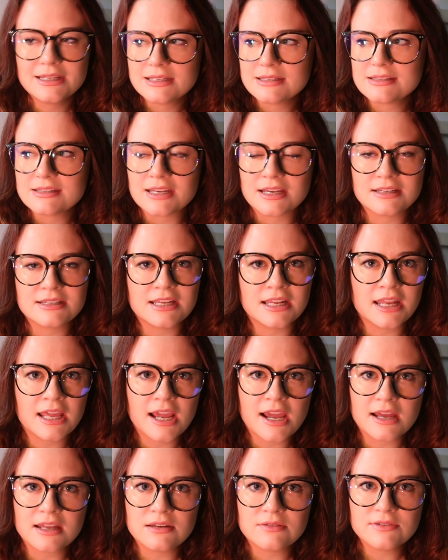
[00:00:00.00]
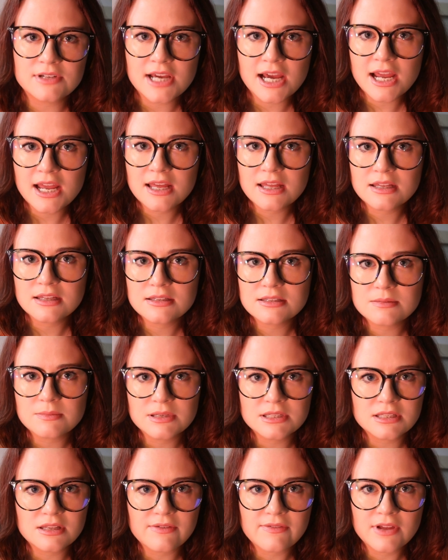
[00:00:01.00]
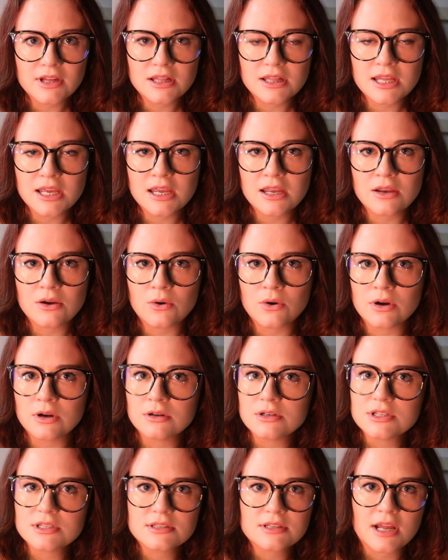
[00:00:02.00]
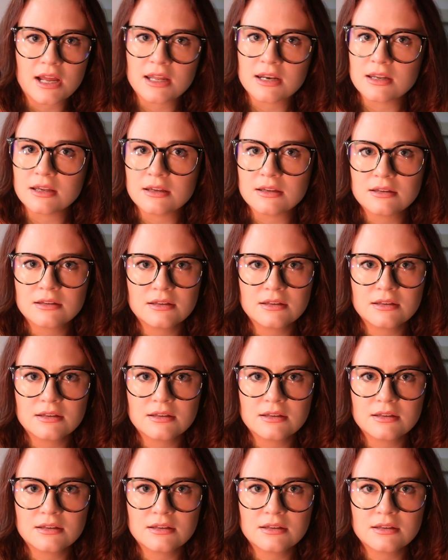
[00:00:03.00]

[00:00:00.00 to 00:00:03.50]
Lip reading: stick to any kind of diet specifically, or just kind of